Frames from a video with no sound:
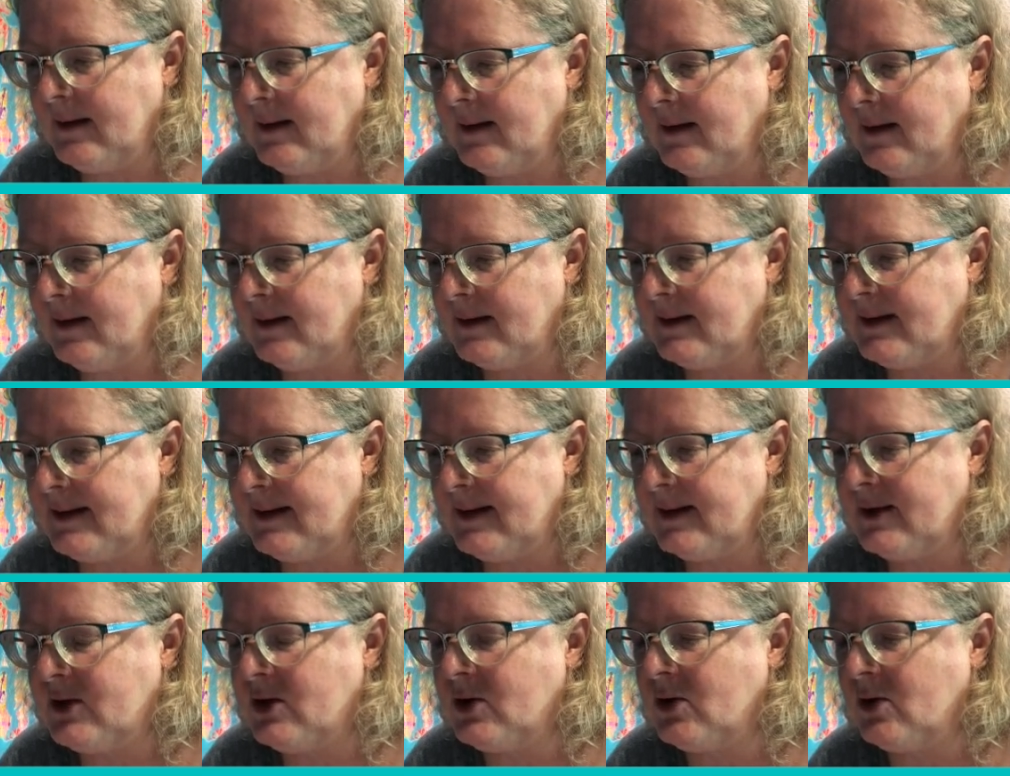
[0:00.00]
Just a
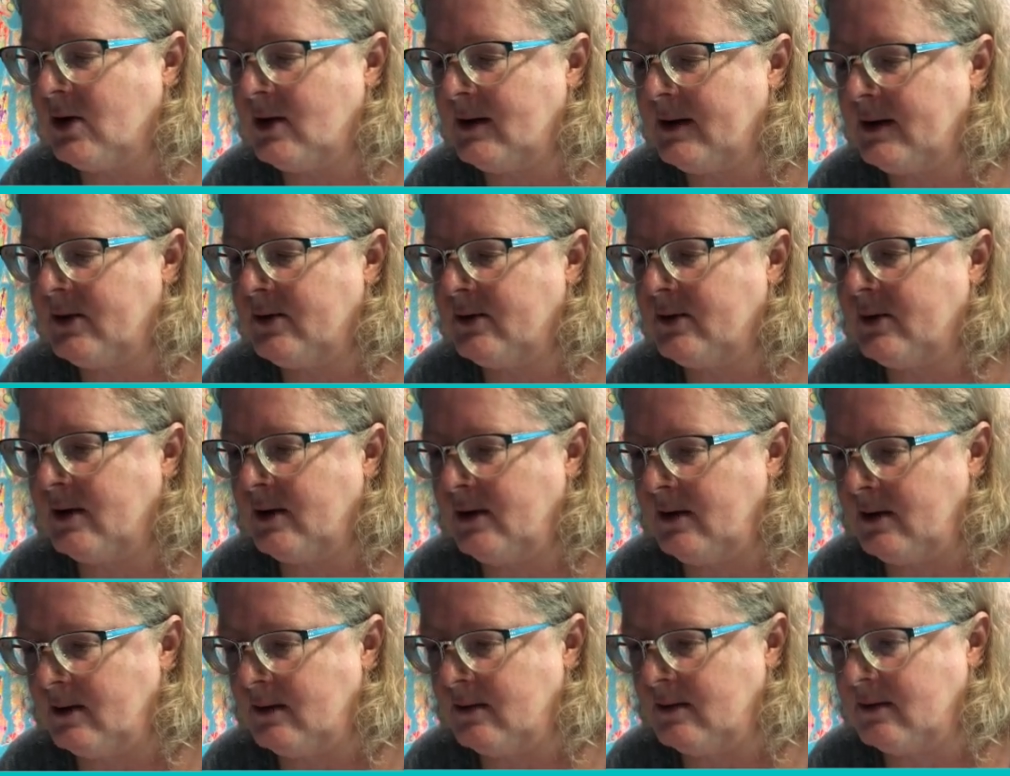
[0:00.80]
short little
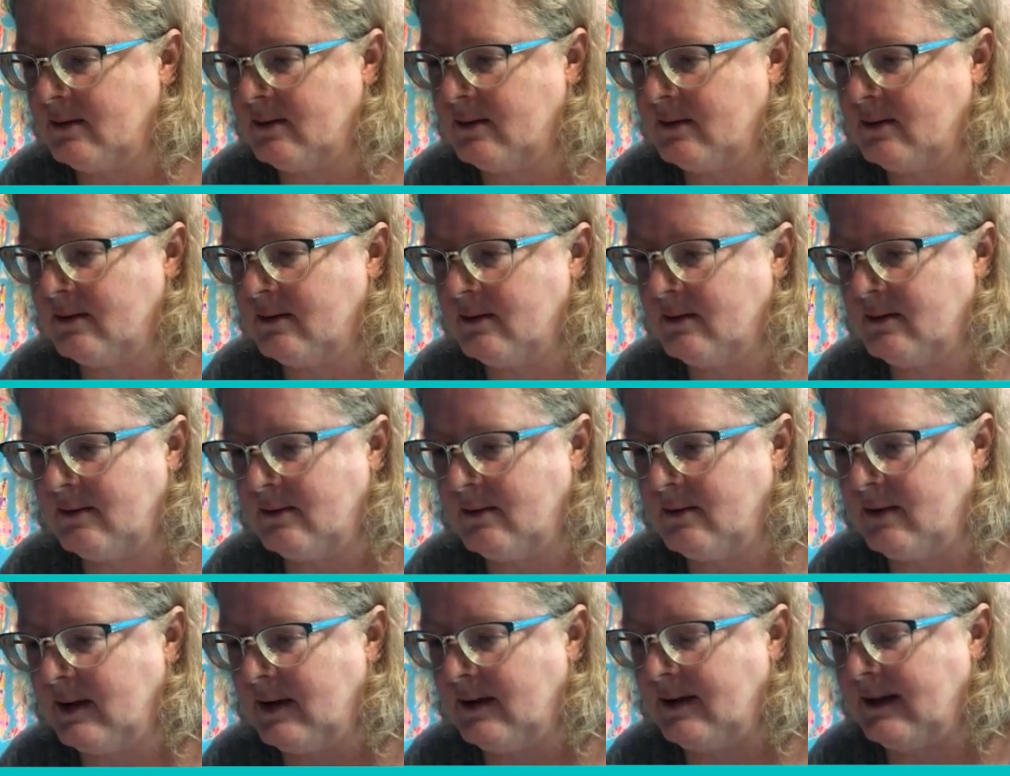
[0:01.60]
note.
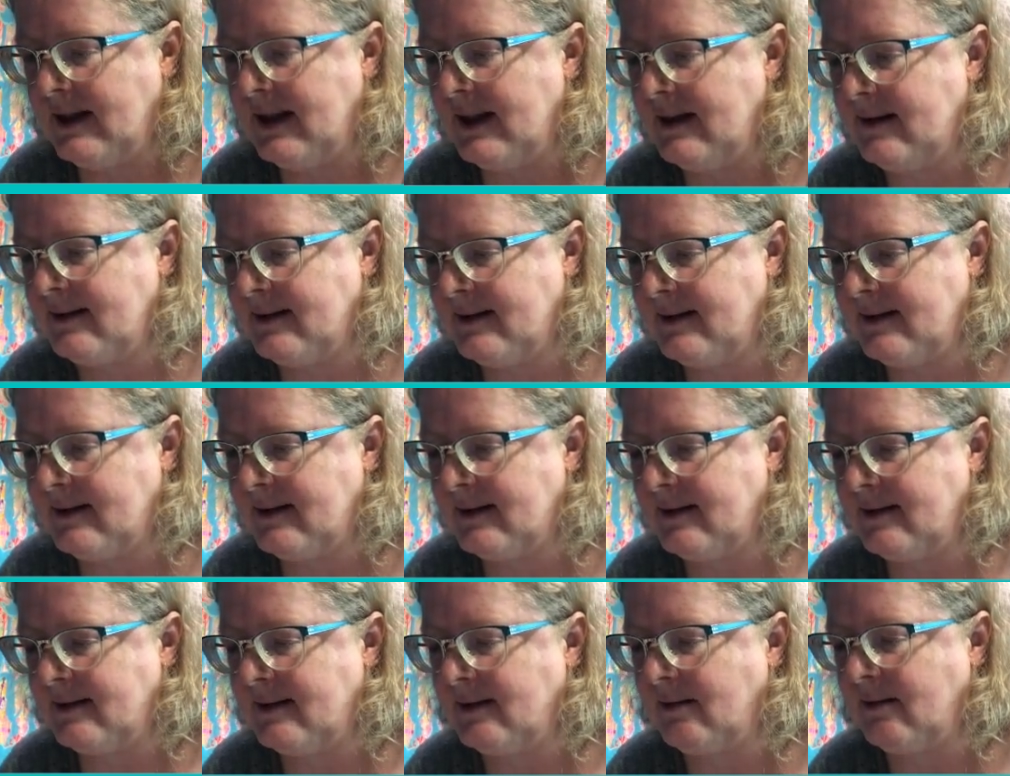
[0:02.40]
Well,
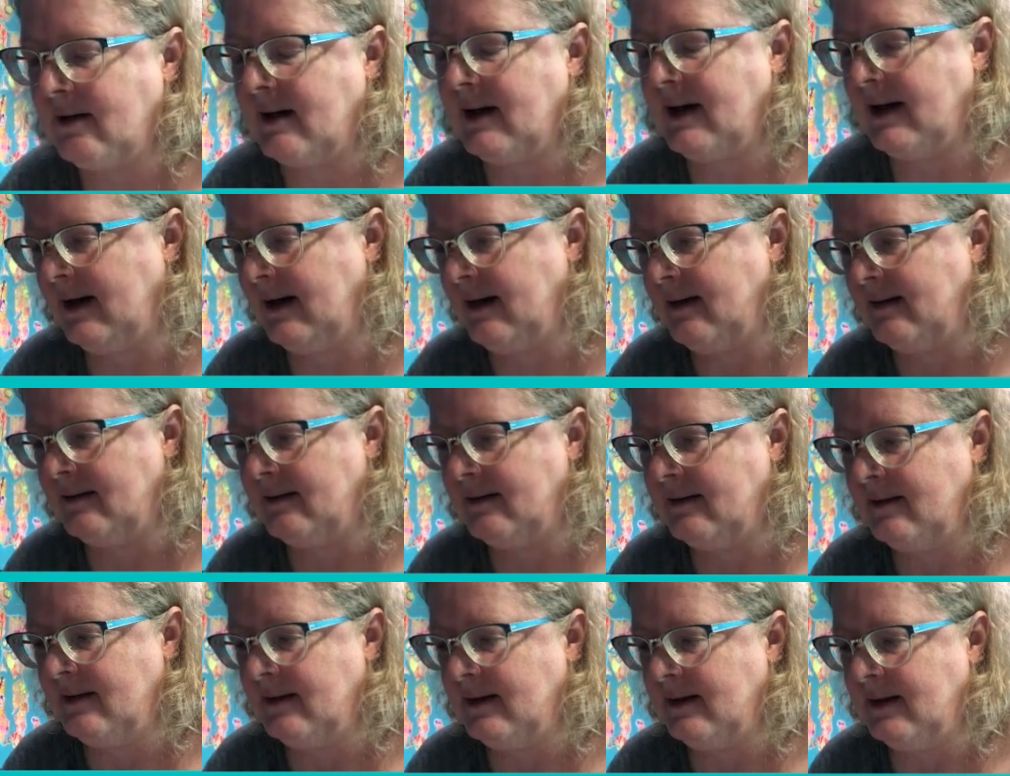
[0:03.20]
that's okay.
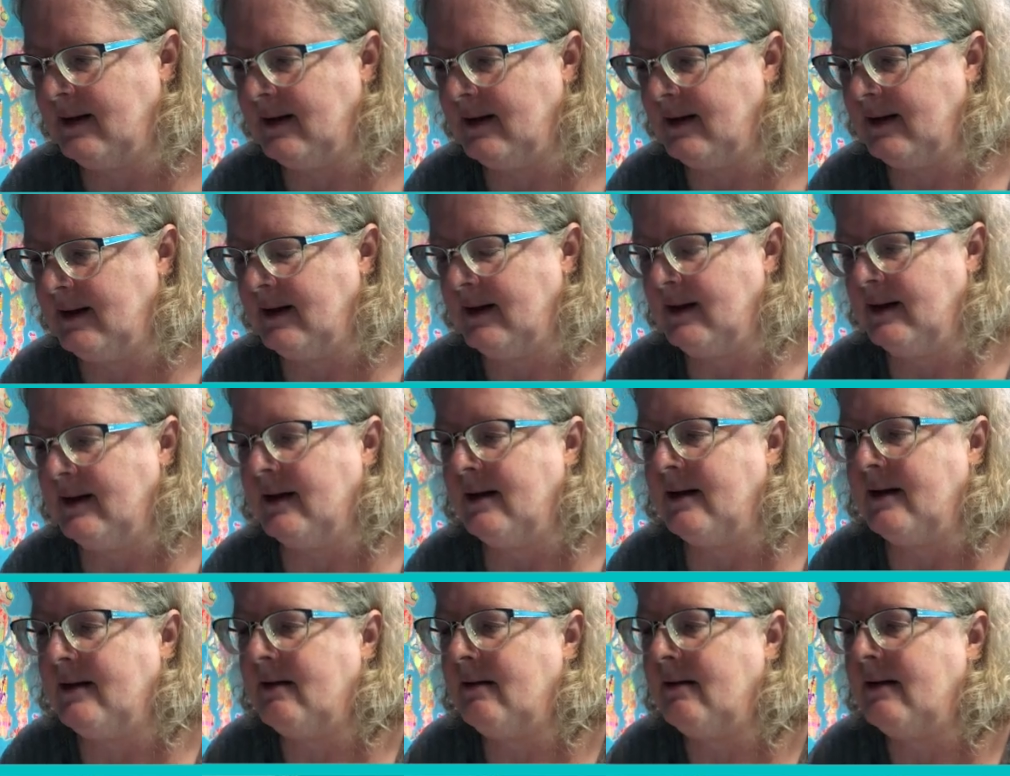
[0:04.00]

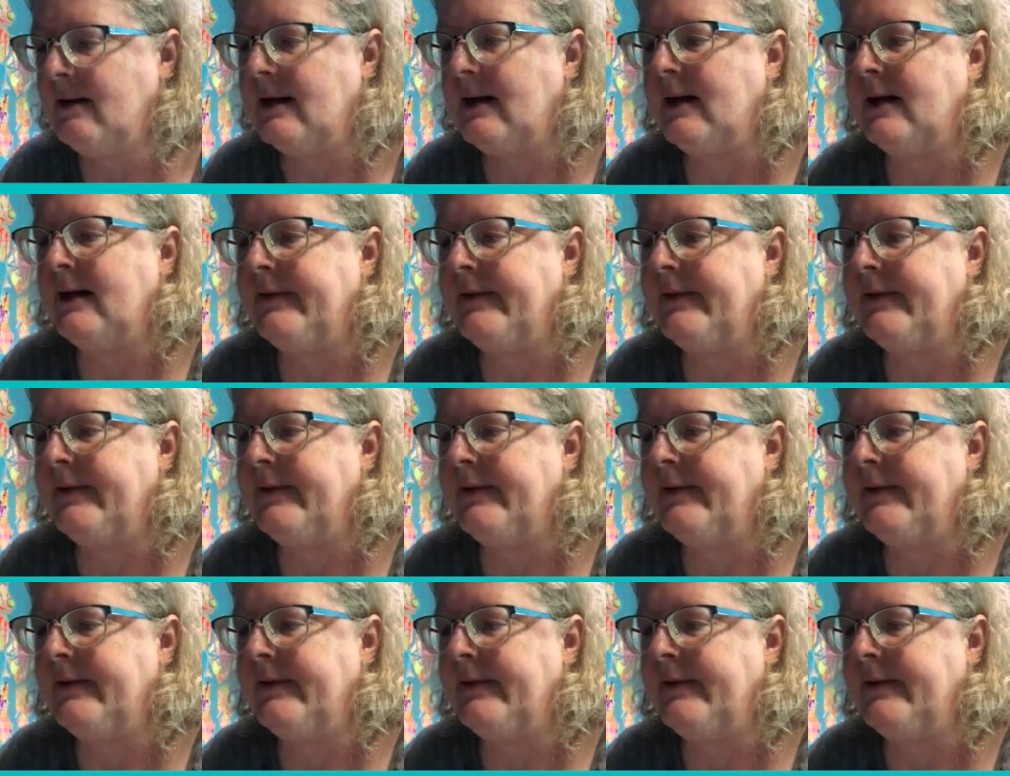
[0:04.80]
Okay.